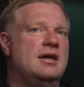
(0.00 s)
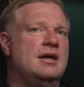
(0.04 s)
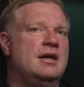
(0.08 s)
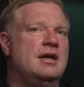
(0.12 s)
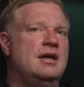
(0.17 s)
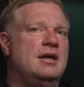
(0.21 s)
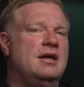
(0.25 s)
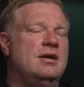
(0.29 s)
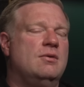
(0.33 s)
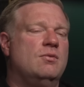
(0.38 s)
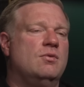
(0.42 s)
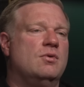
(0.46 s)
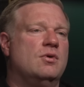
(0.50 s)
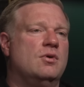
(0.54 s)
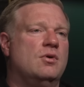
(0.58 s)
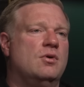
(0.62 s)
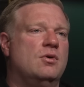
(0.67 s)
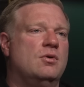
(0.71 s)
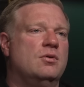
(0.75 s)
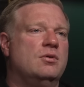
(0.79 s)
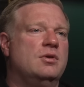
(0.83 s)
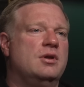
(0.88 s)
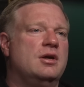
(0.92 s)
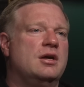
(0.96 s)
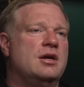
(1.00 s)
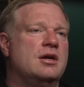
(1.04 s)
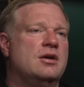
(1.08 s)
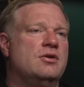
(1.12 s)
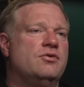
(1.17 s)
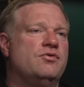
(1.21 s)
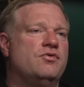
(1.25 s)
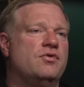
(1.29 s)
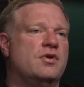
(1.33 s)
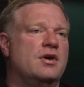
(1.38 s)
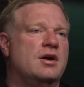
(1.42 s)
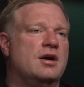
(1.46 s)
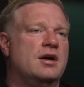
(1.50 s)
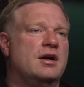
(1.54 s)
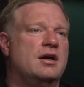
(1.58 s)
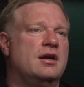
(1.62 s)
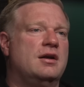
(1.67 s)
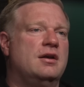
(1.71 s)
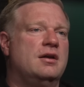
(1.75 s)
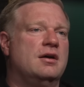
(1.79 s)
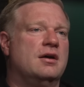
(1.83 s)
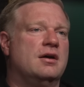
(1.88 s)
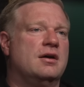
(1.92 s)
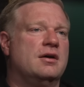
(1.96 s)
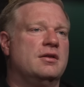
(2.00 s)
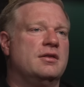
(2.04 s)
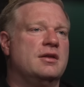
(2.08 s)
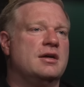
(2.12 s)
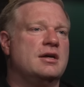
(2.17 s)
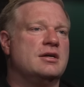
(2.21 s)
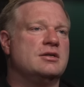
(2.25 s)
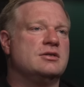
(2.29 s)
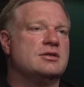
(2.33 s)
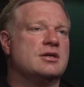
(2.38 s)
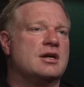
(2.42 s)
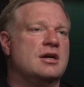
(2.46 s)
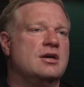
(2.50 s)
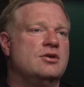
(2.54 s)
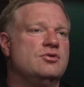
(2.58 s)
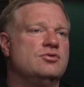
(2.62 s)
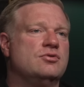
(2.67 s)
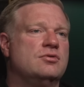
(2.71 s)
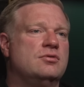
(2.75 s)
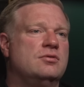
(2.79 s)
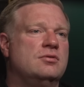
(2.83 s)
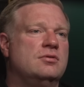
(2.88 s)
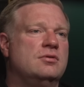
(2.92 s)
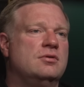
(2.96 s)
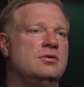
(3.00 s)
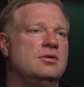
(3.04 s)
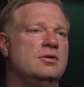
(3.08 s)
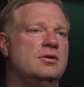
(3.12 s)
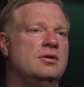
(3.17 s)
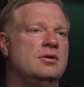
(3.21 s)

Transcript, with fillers: it will only get tried on that schedule